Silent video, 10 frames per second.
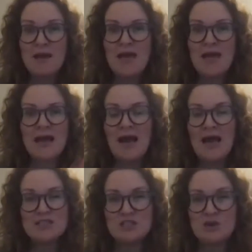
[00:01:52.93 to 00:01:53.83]
and I
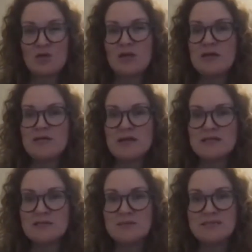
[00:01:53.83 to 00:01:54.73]
just totally
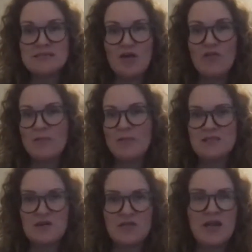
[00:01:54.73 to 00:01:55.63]
neglected myself and my
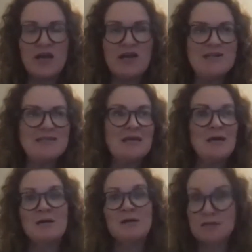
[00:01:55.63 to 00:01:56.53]
self-care,
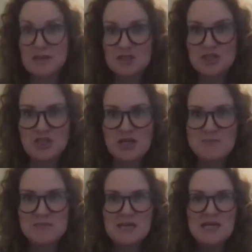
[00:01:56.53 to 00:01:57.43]
my relationships.